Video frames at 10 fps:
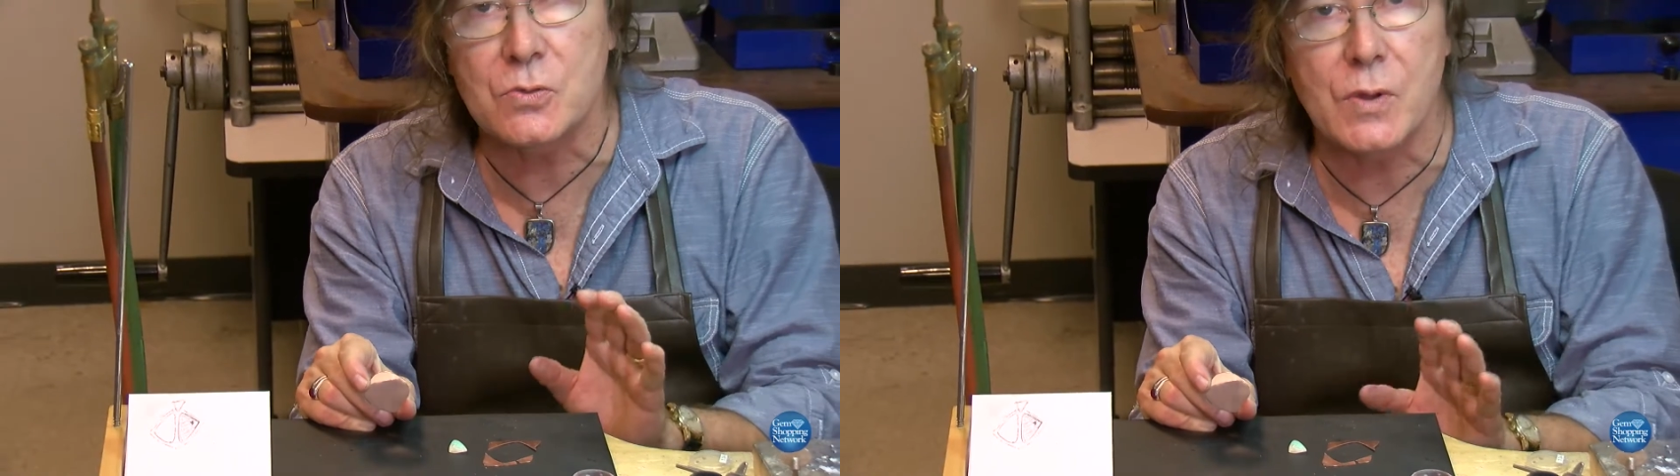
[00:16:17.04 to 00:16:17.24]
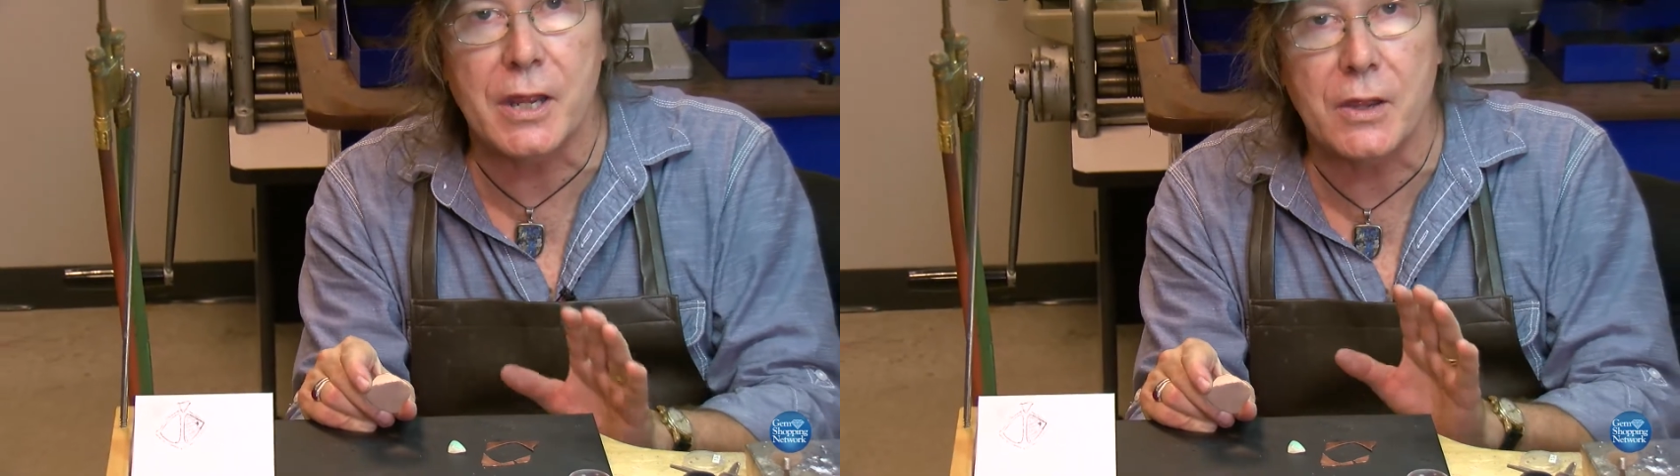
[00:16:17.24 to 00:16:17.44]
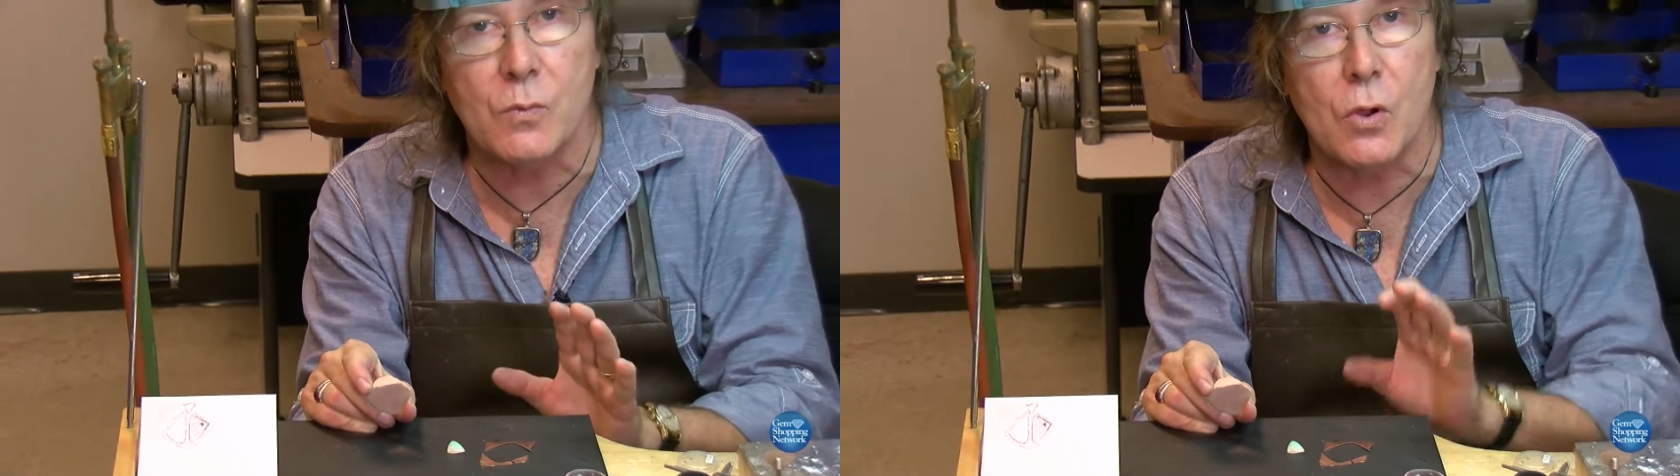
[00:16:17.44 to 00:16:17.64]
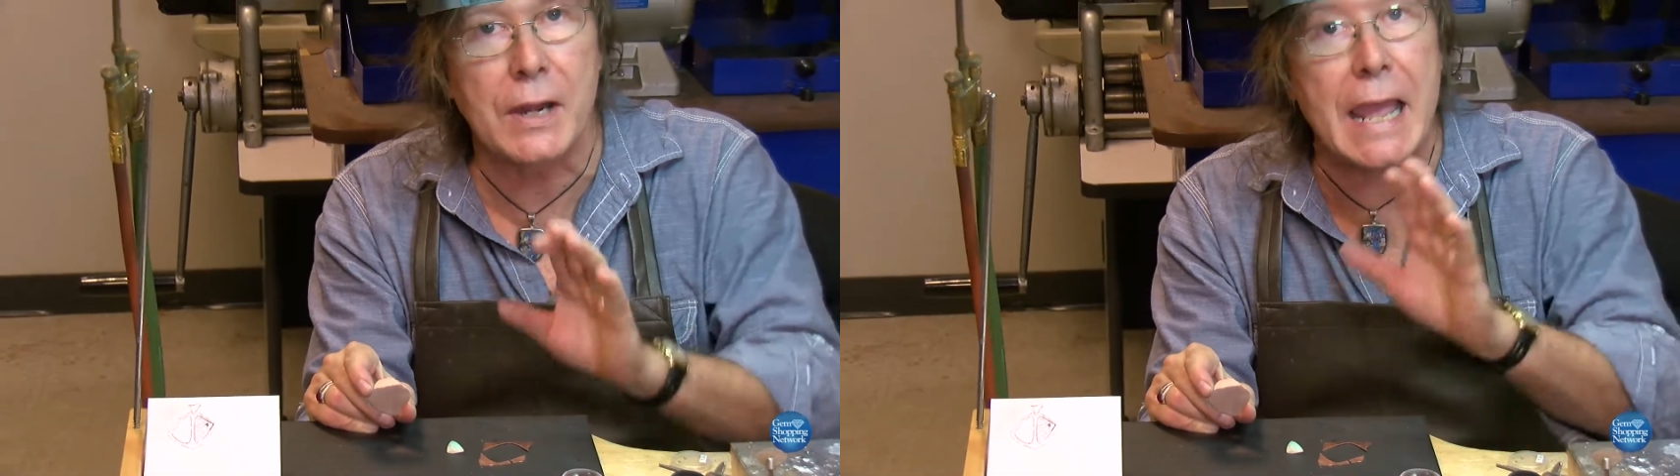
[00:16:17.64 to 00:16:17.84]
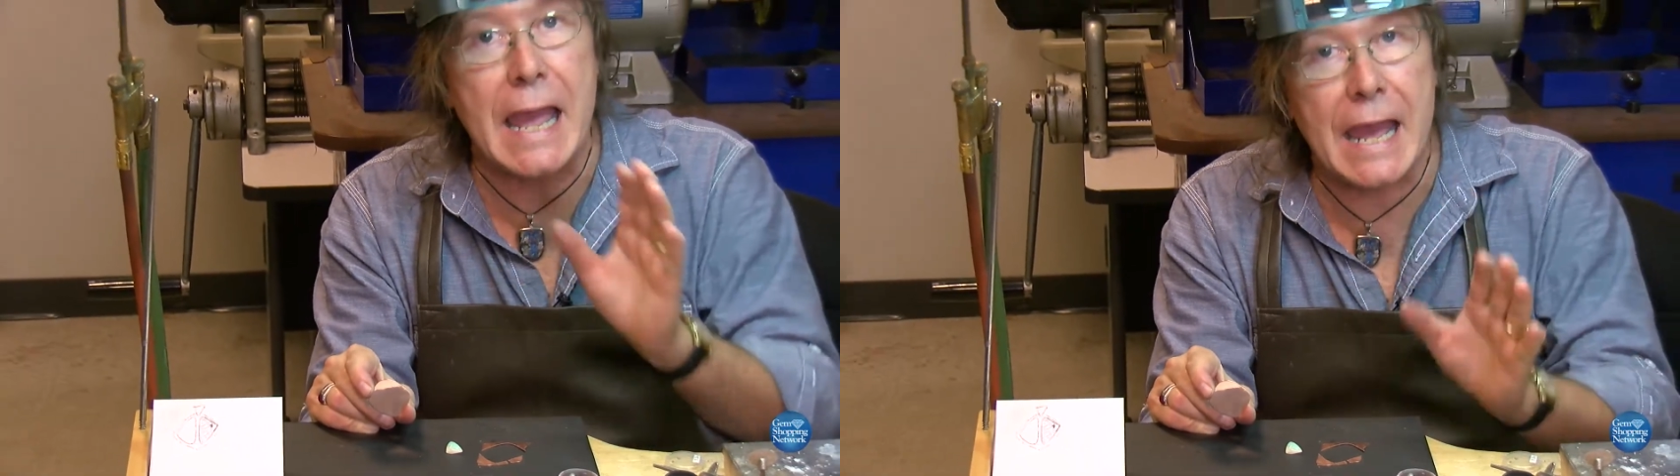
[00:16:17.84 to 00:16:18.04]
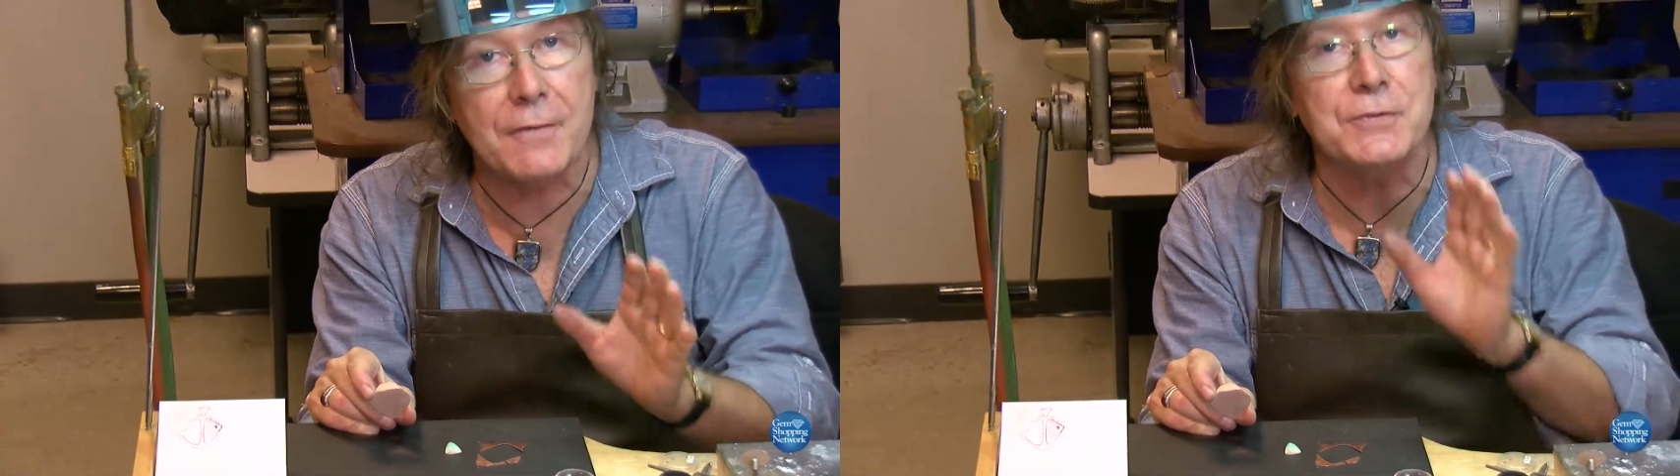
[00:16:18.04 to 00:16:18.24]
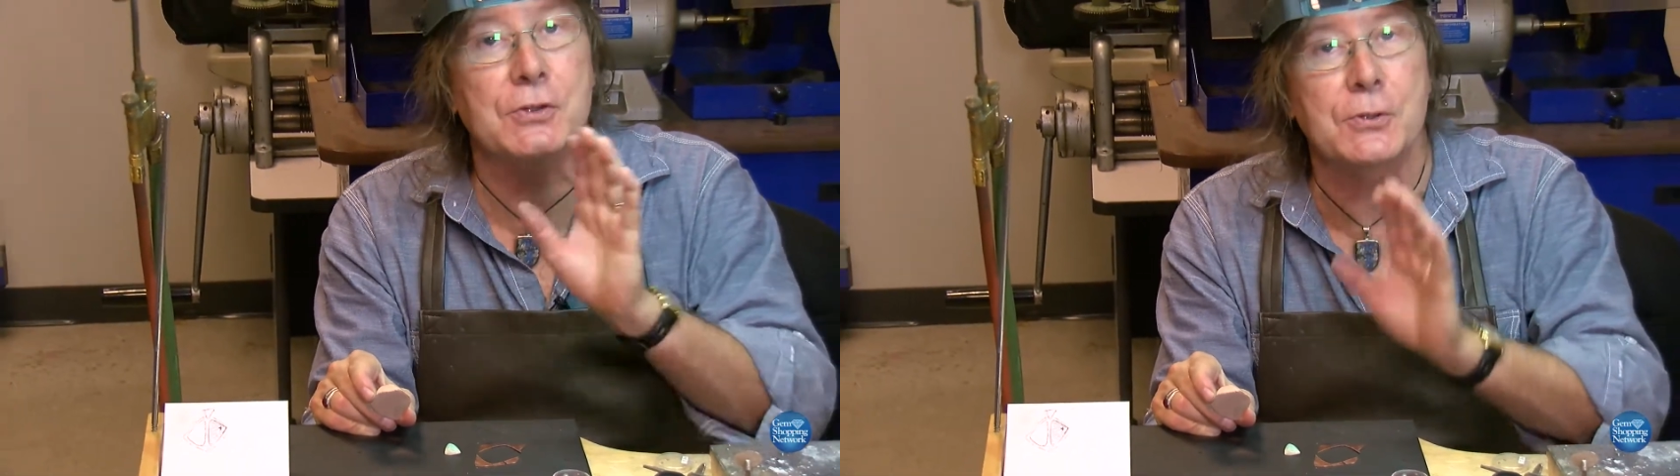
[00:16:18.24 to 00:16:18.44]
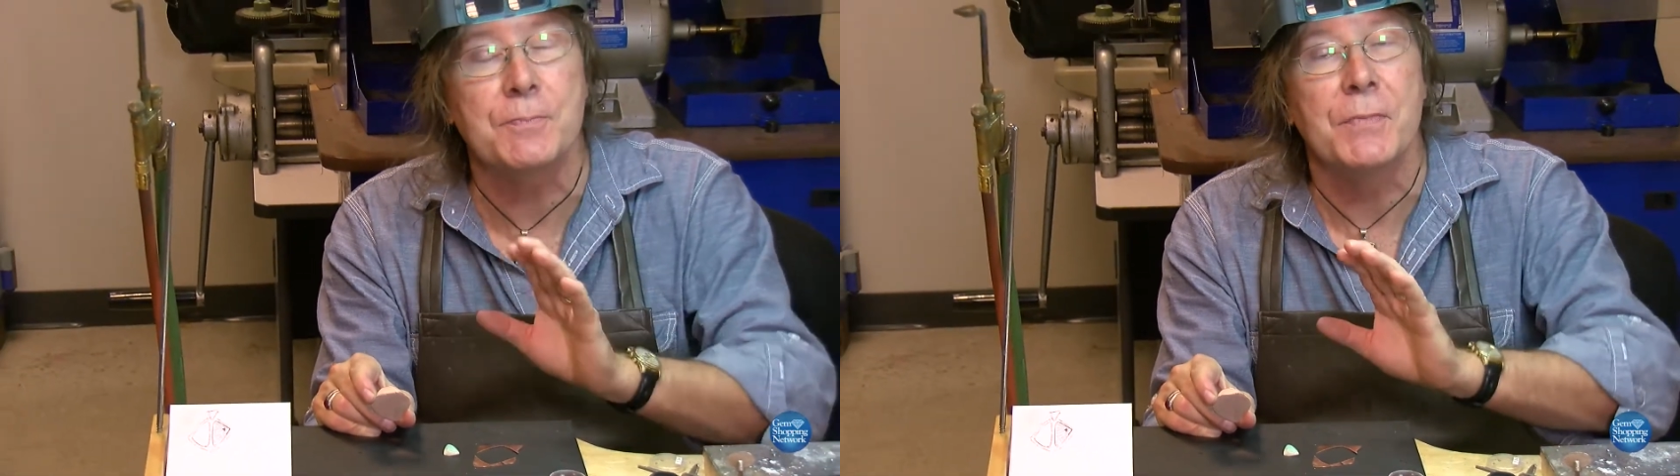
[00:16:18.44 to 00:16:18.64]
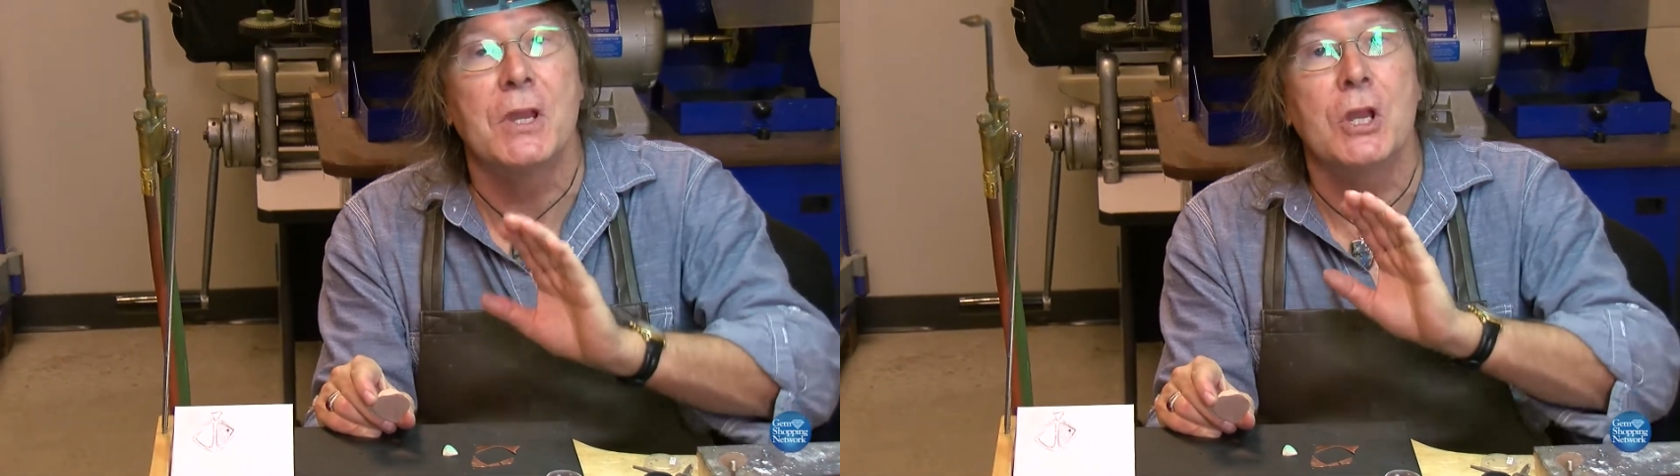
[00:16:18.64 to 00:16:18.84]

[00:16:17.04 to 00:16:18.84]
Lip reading: the way I want after